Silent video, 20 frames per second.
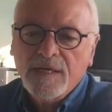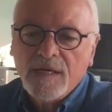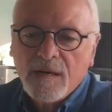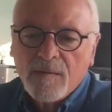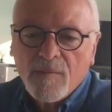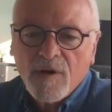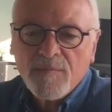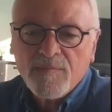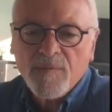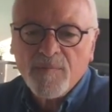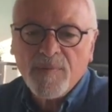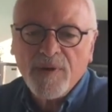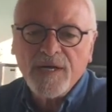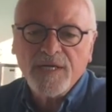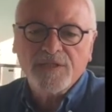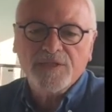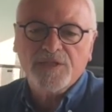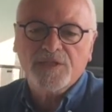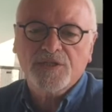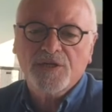Am I
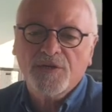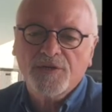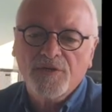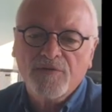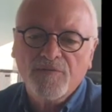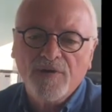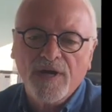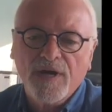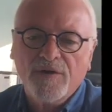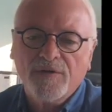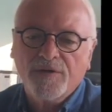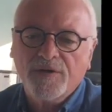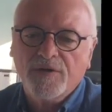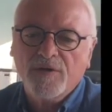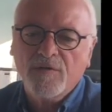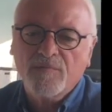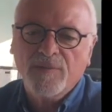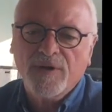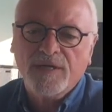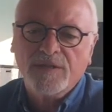prepared to turn around and go
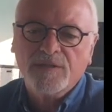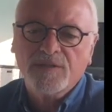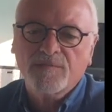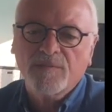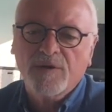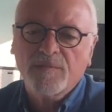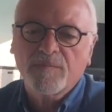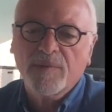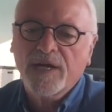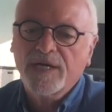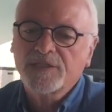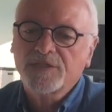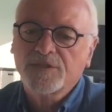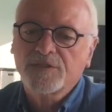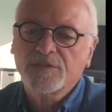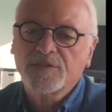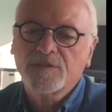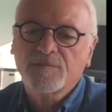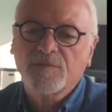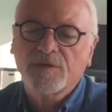back to my
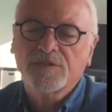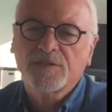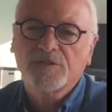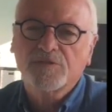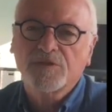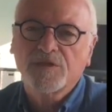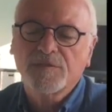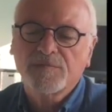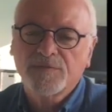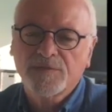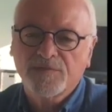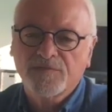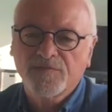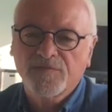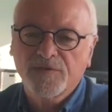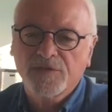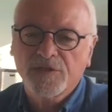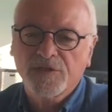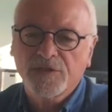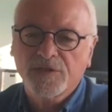passions, my dreams and
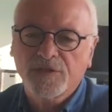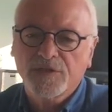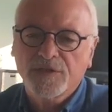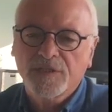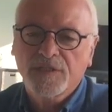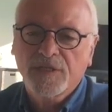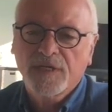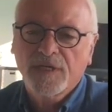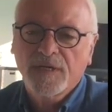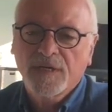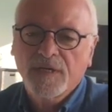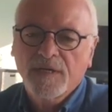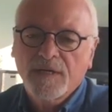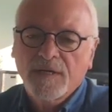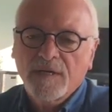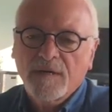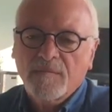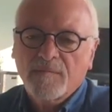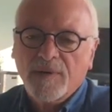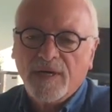visions,
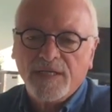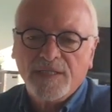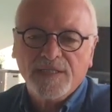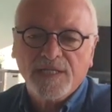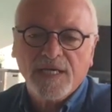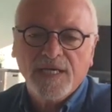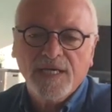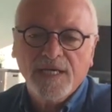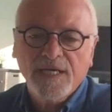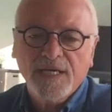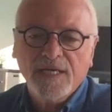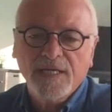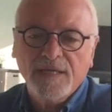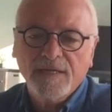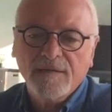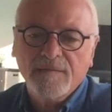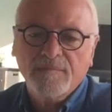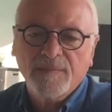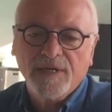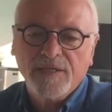back to
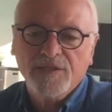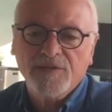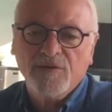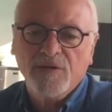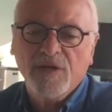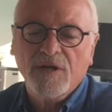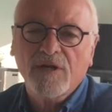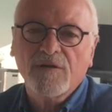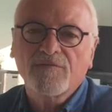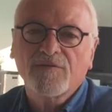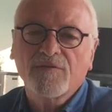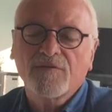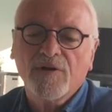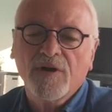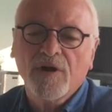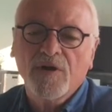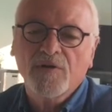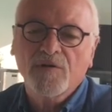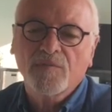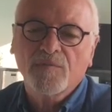healing, back to a life of
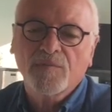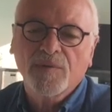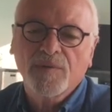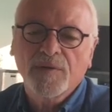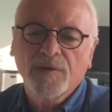hope,